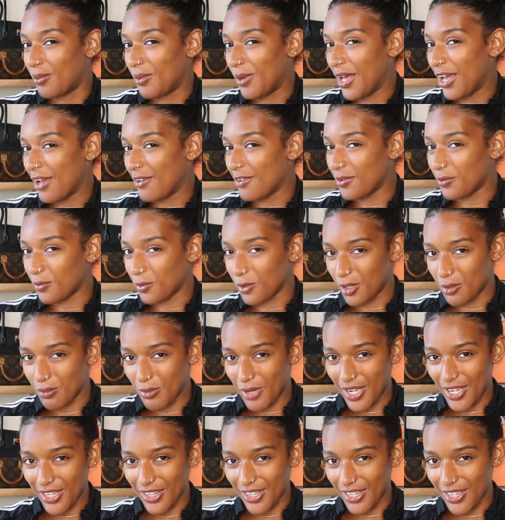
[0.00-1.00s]
haven't worn
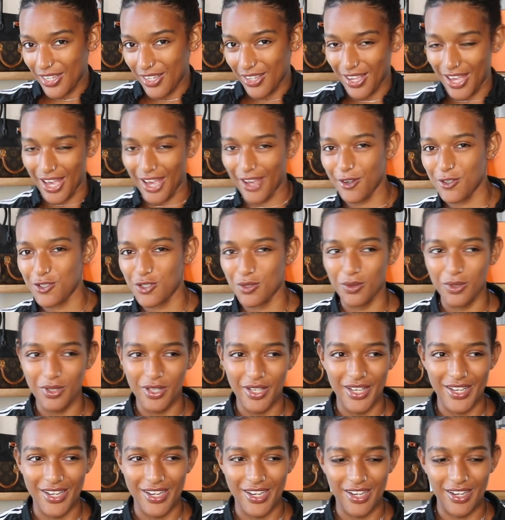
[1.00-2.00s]
my like actual
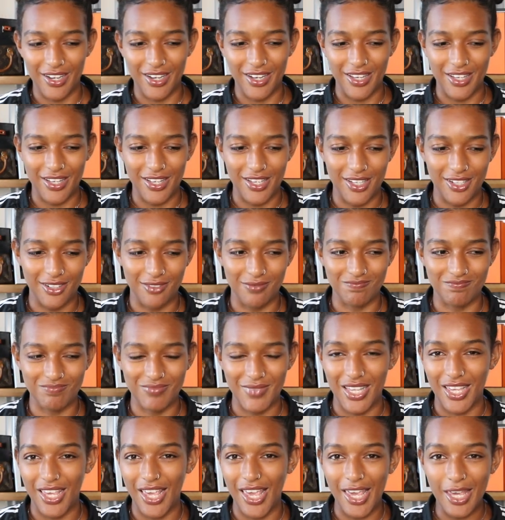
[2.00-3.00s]
hair in
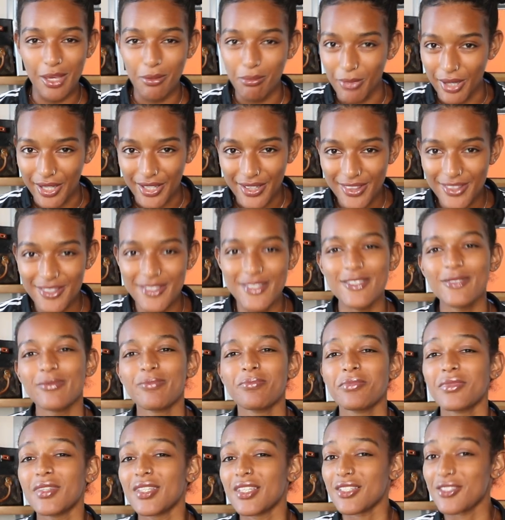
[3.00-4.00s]
like 8
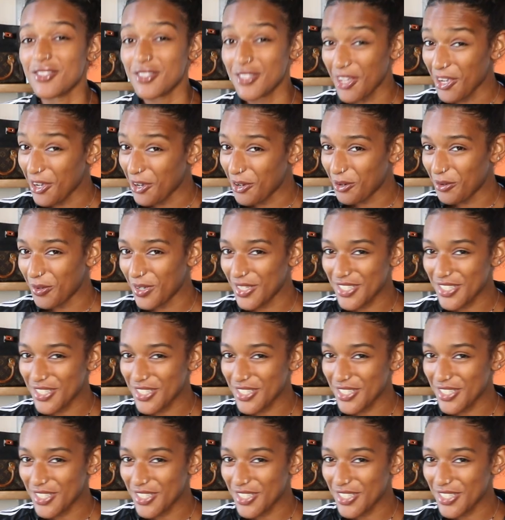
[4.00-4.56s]
months. So